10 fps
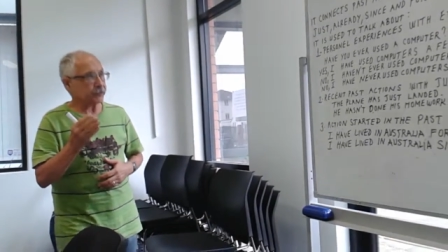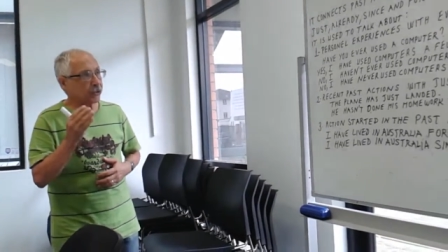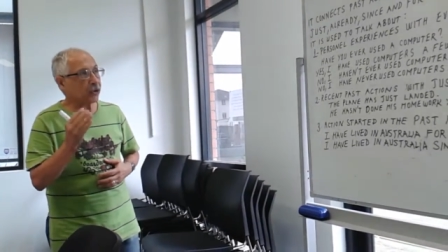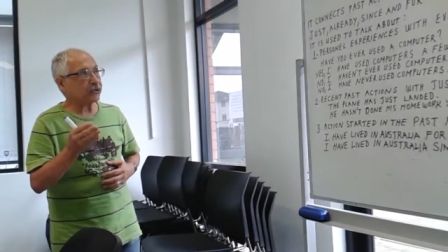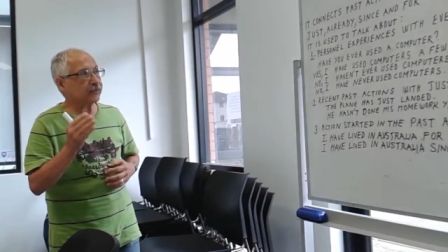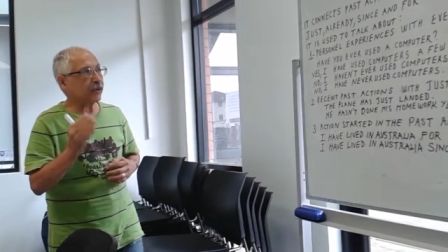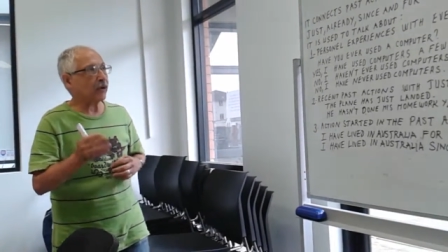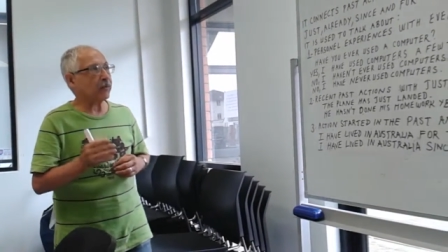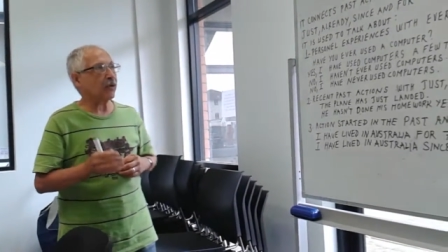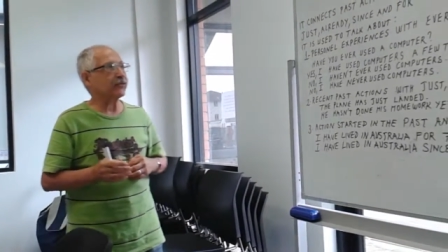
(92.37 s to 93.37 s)
Third
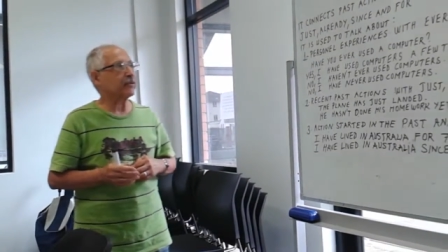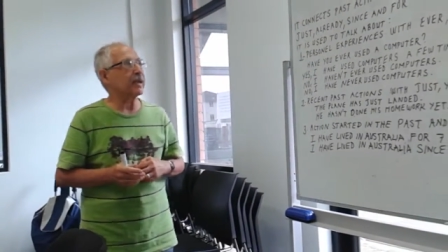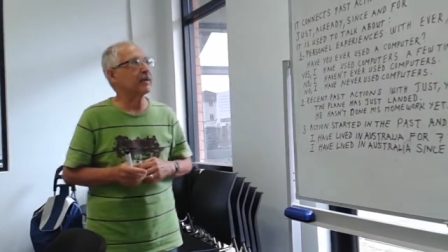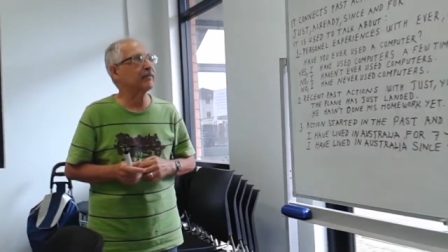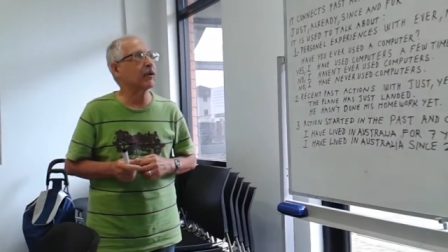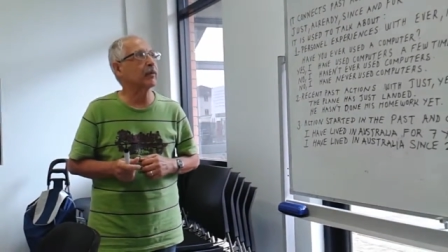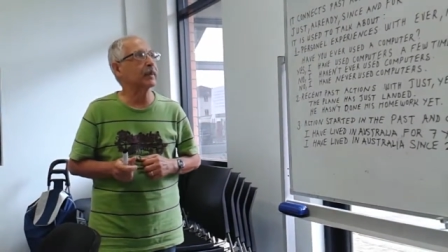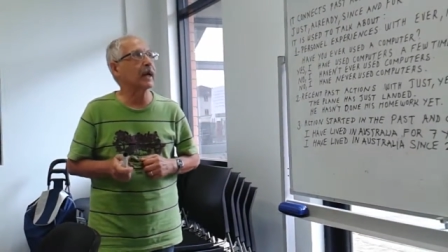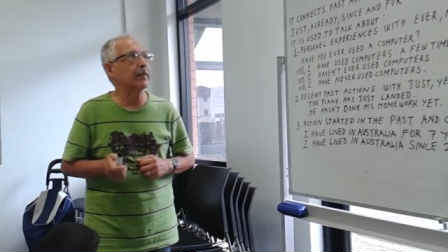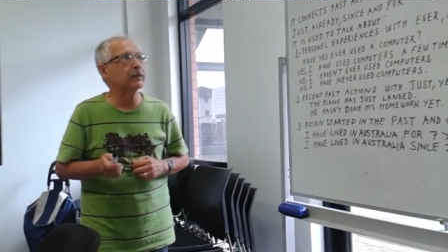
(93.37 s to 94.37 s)
form of the main
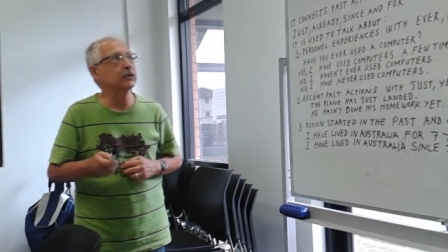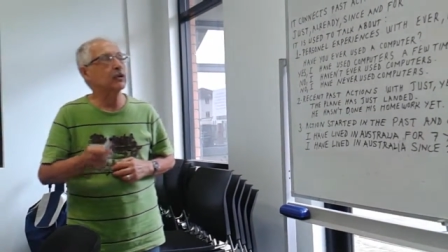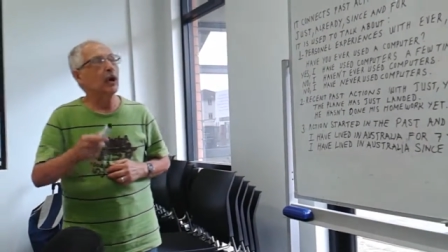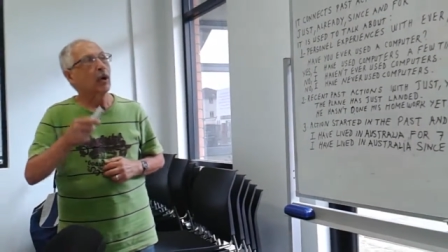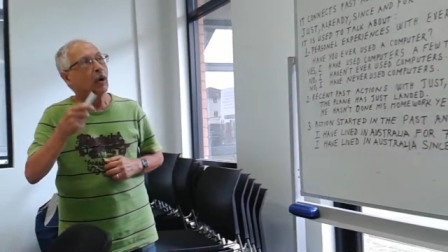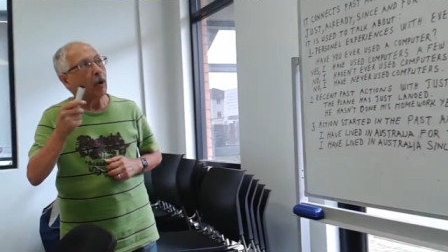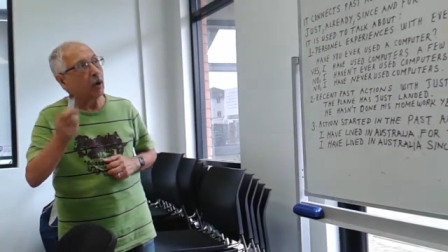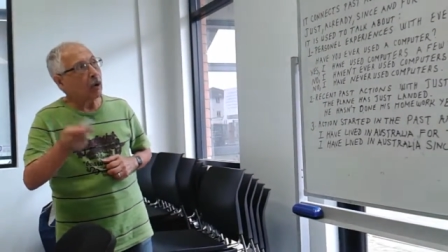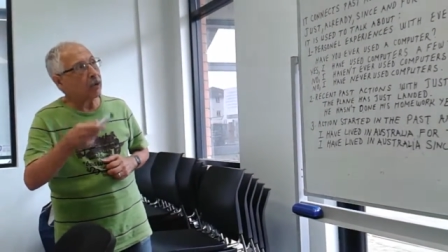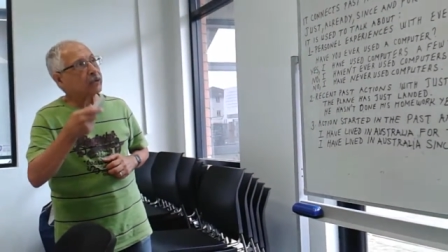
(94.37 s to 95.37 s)
verb comes,
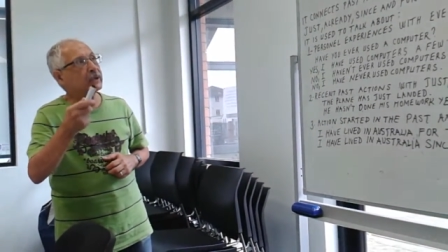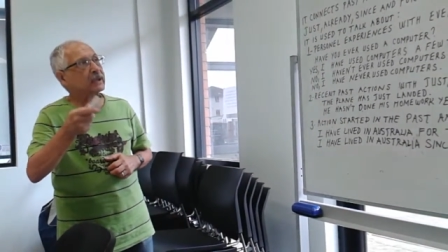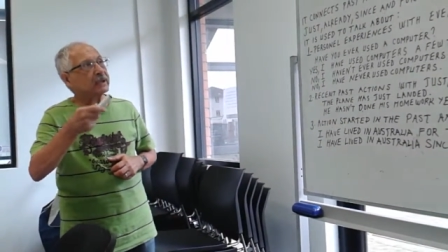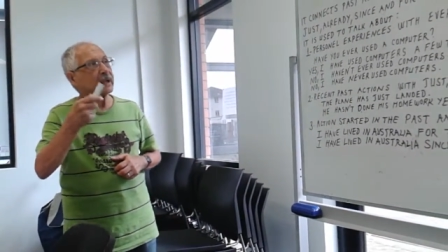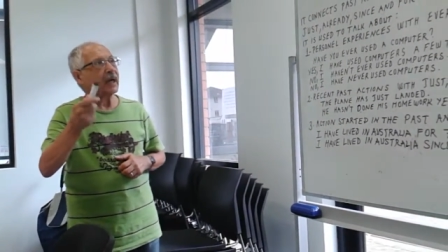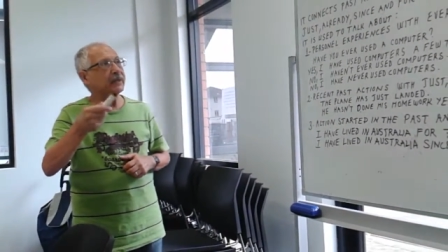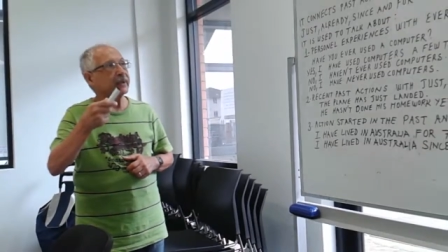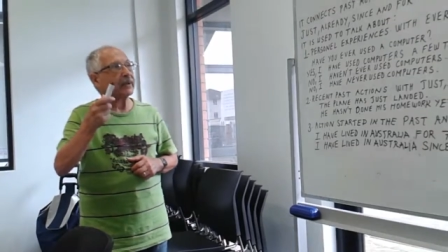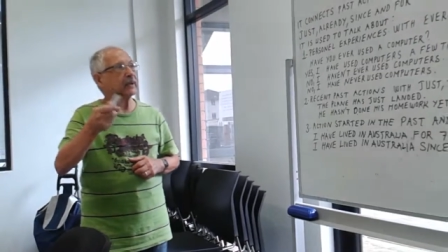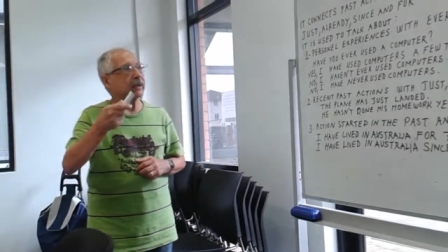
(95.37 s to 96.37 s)
or in the
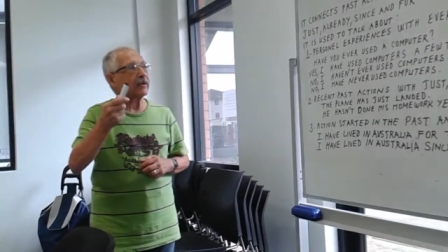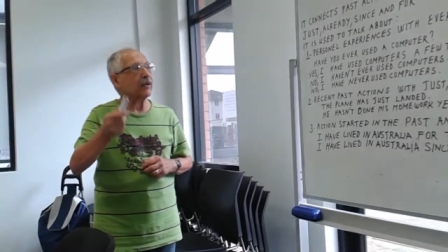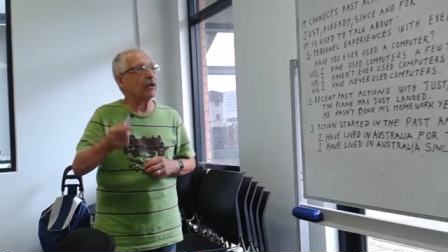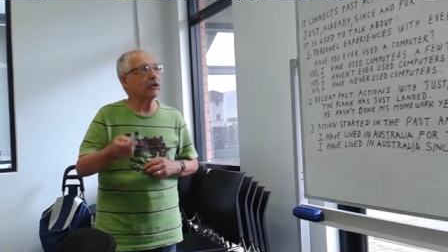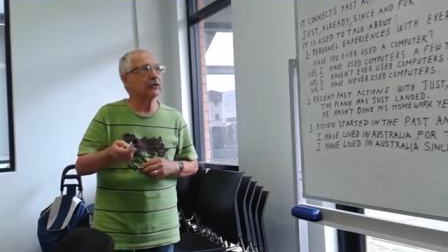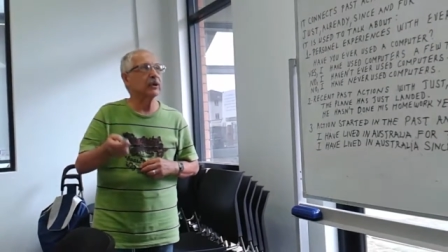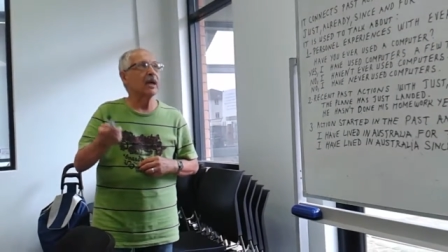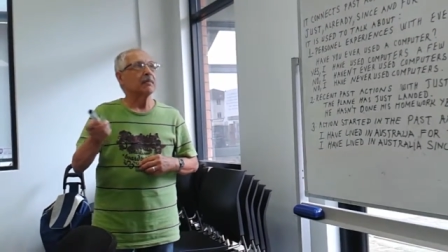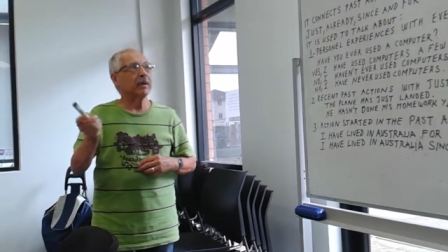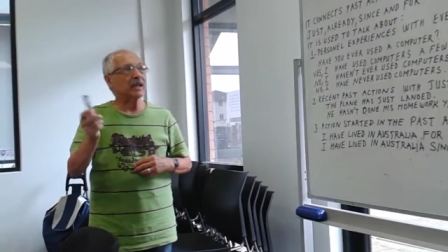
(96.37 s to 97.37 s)
other words,
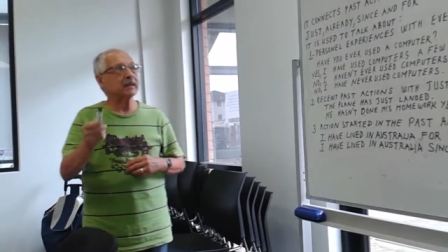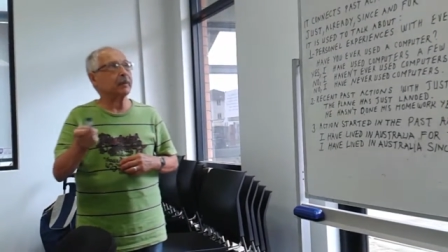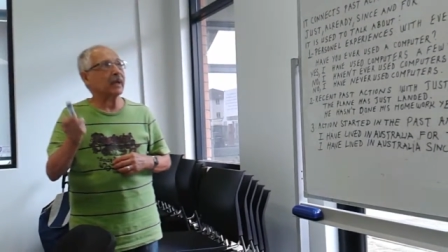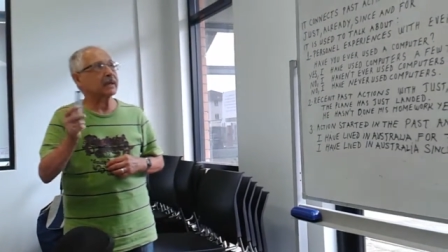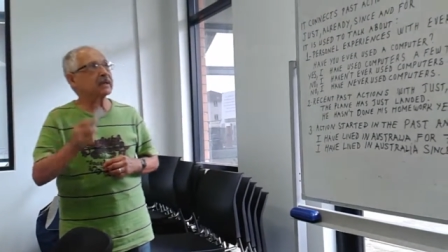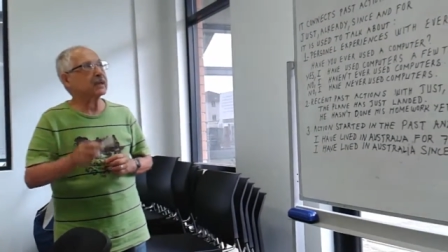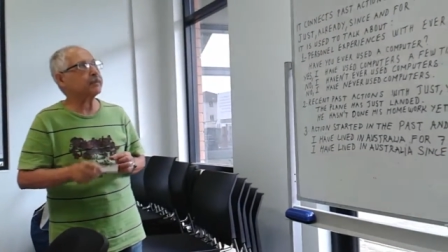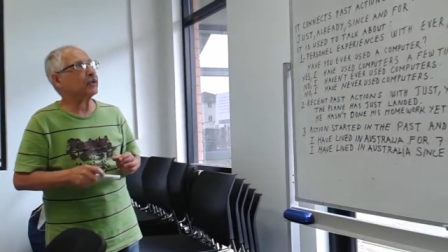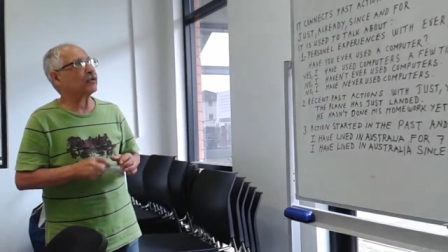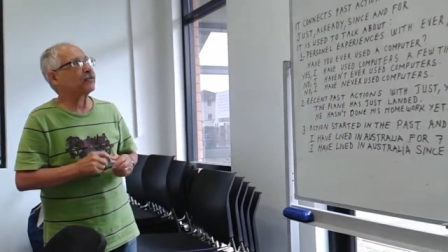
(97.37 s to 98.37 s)
past
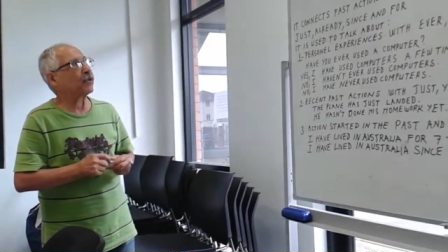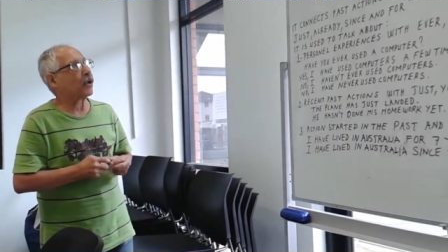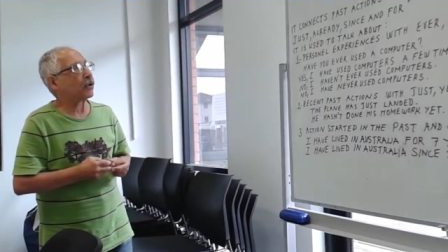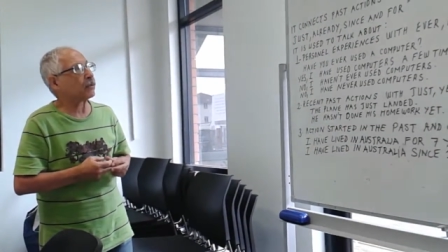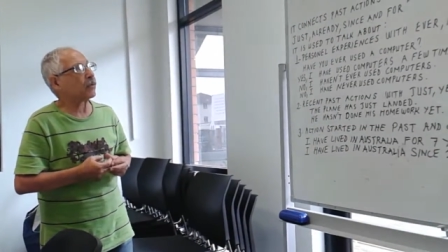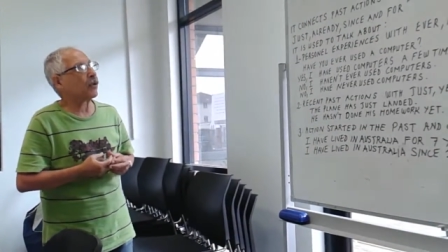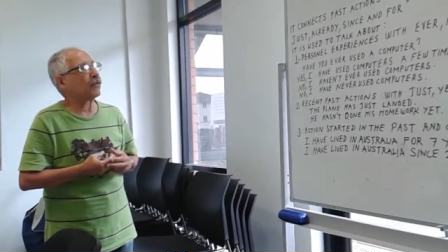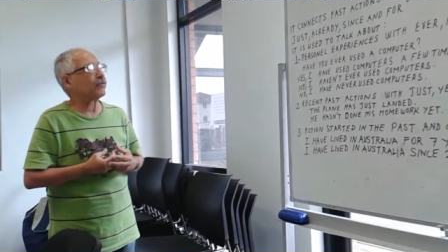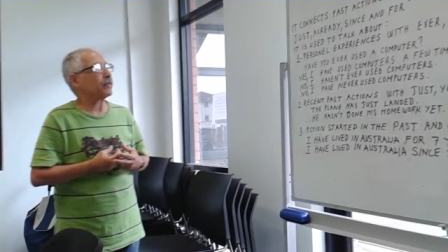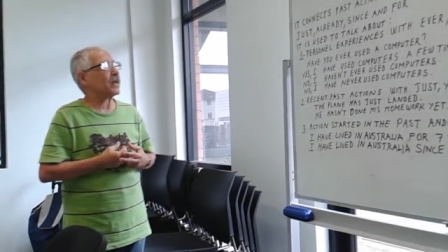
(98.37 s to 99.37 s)
participle form
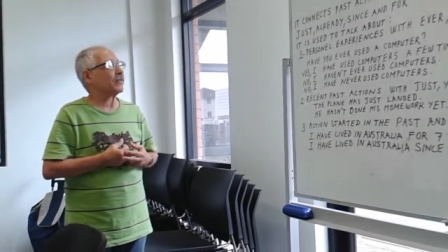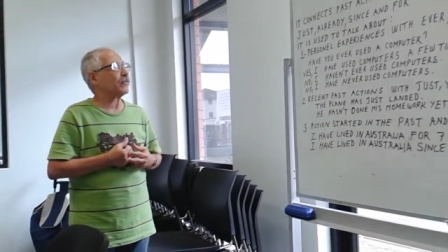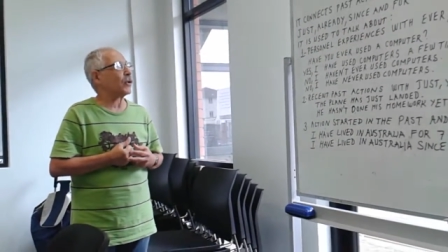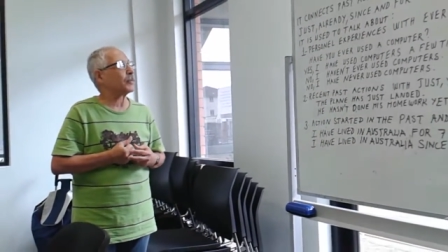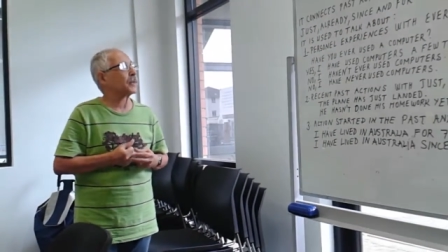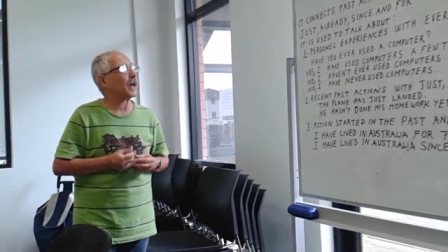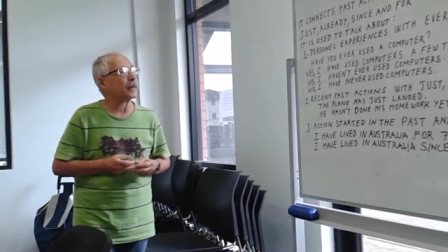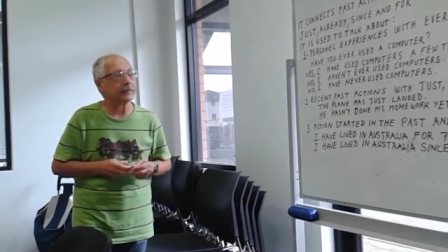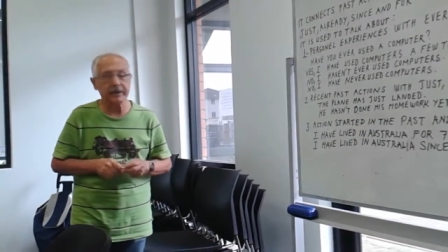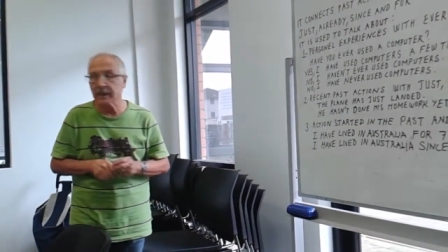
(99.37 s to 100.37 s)
of main verb
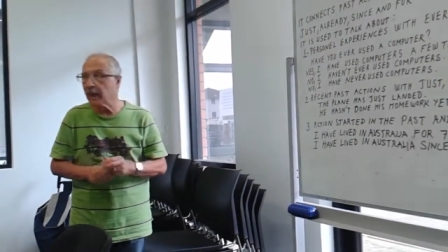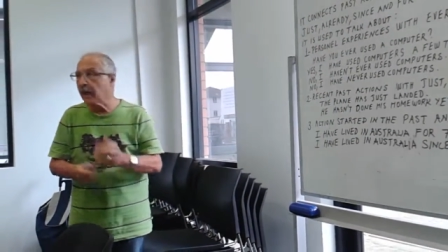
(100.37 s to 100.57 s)
comes.